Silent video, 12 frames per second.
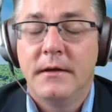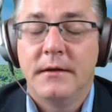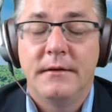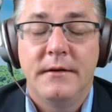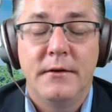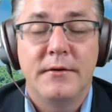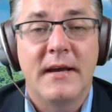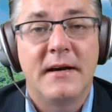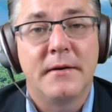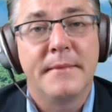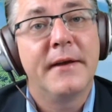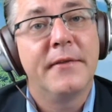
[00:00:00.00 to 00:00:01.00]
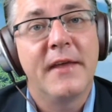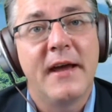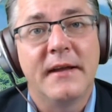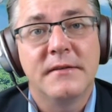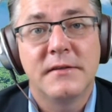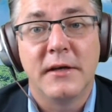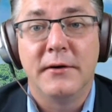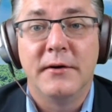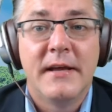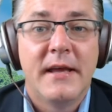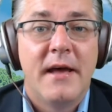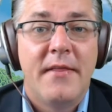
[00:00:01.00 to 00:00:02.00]
No doubt about that. So
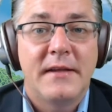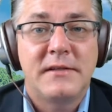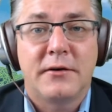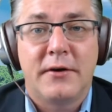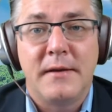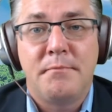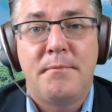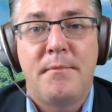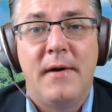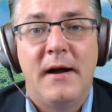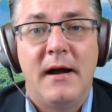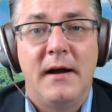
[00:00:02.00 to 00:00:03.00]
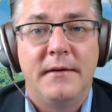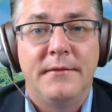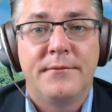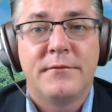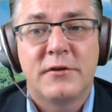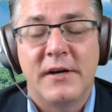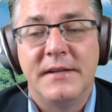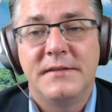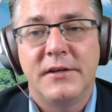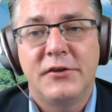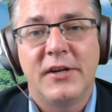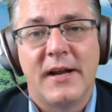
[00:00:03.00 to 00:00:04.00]
that's a great
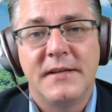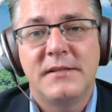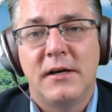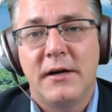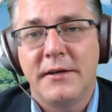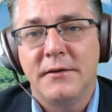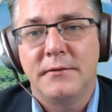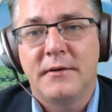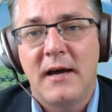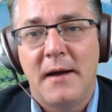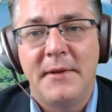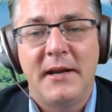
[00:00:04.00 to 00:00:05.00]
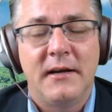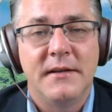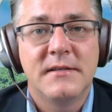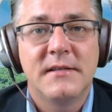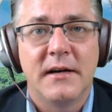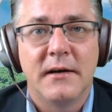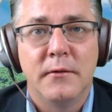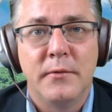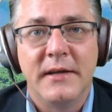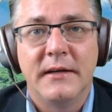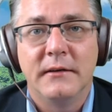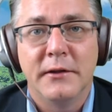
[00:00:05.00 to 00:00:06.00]
transition. I saw you commenting on Sarah
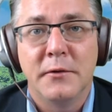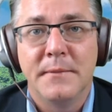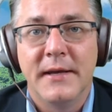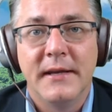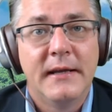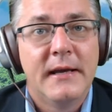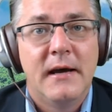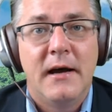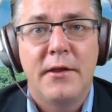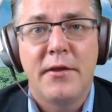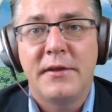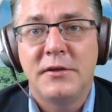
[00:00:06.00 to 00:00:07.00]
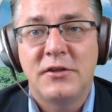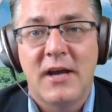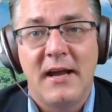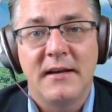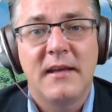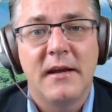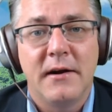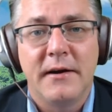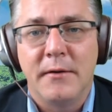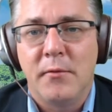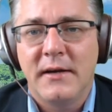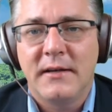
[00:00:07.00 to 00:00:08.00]
Week a little bit. Other than John
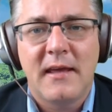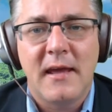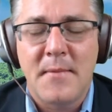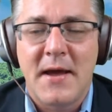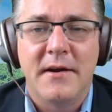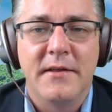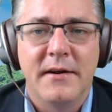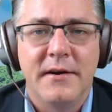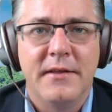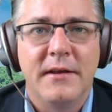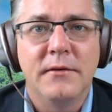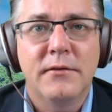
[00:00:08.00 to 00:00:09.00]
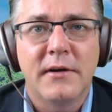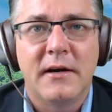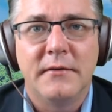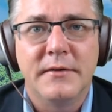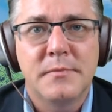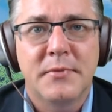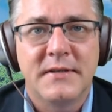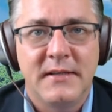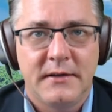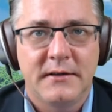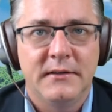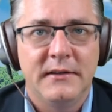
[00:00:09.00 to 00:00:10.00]
Kerry, what came out of there that you thought was
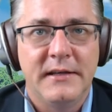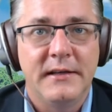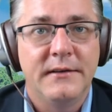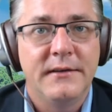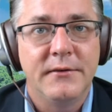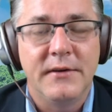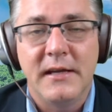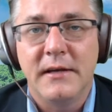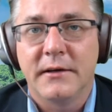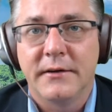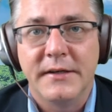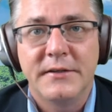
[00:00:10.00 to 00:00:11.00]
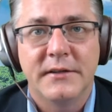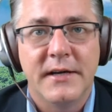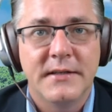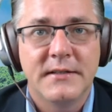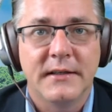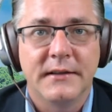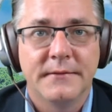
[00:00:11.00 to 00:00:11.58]
particularly unique or interesting?